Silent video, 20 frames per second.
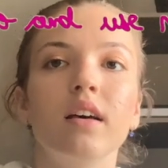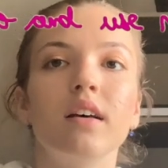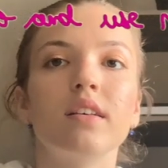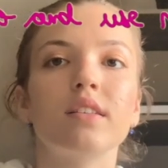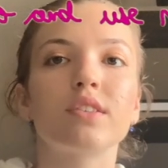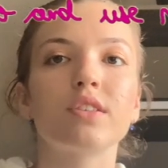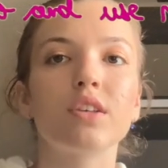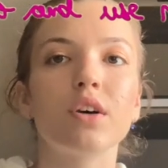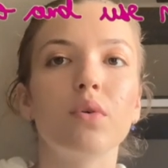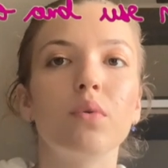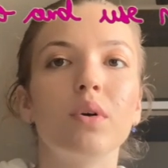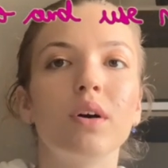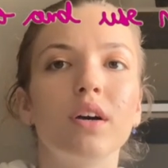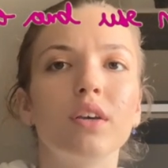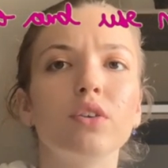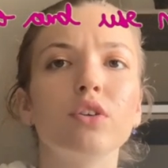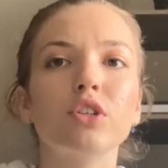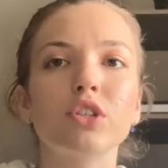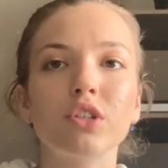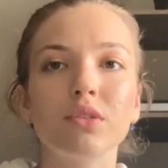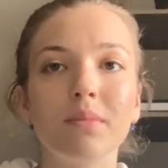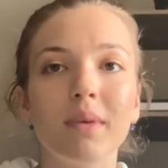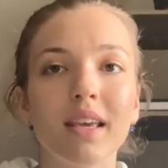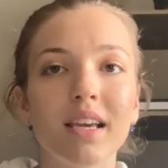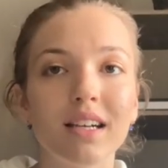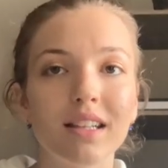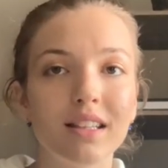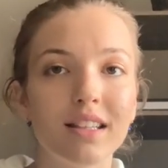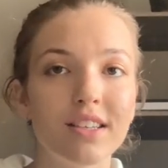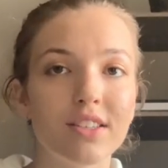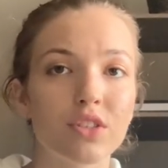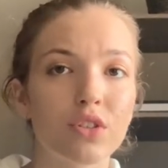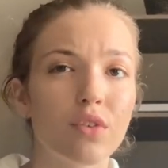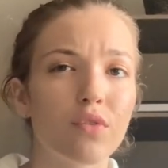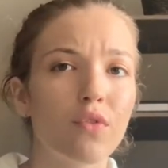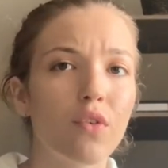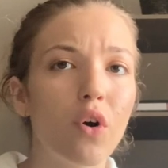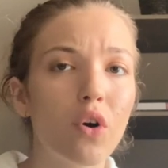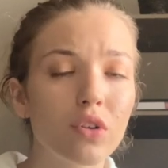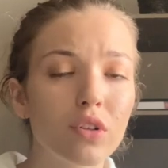So you should make a list of
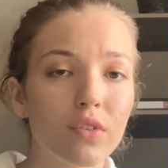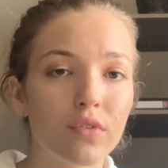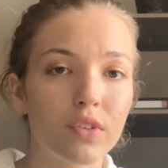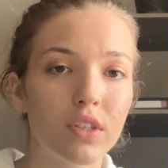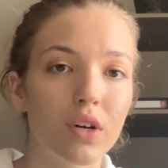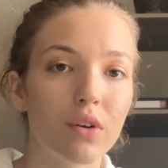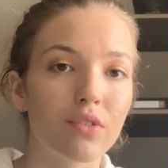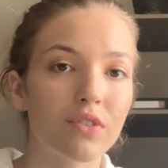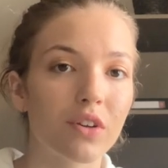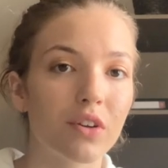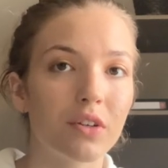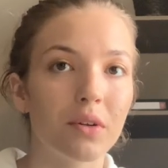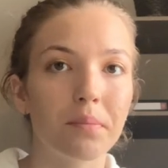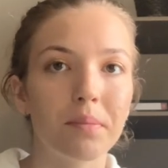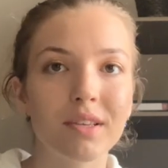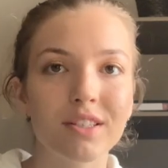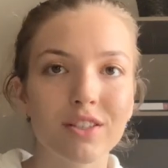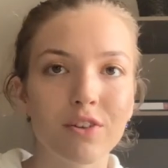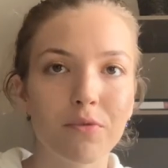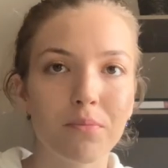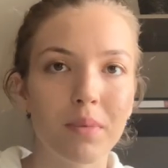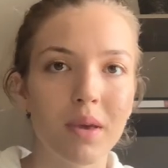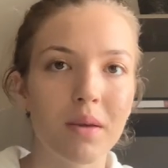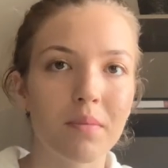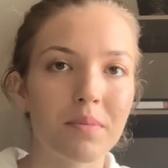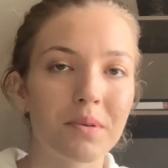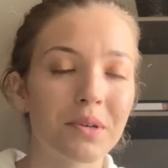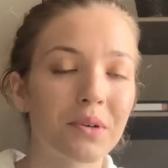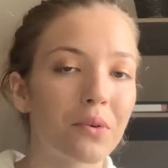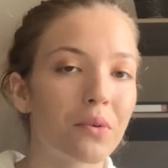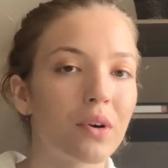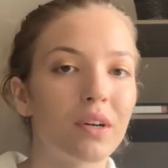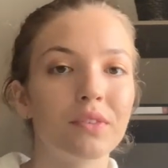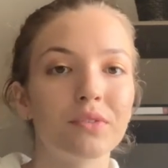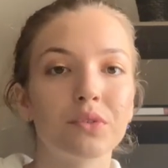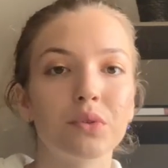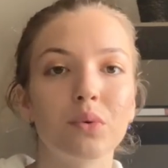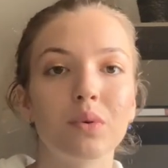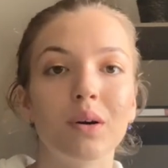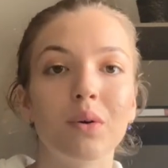all of those on a piece of paper or
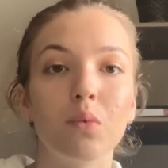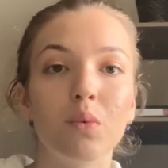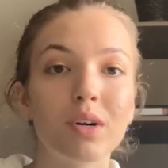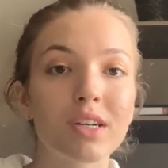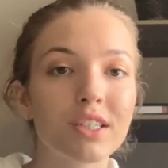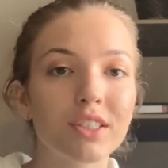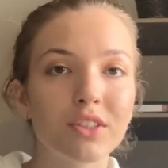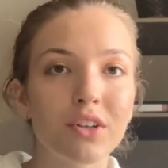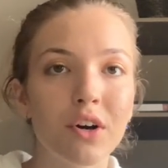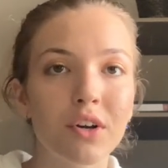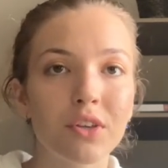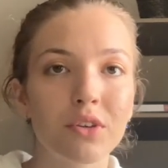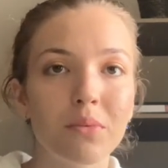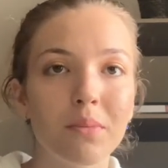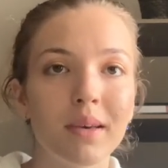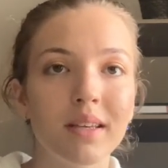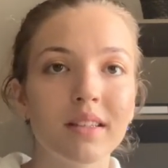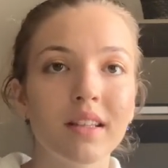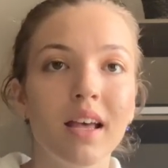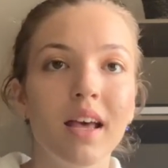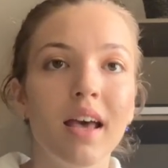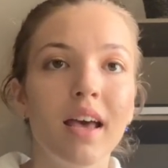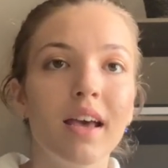onto a Word document,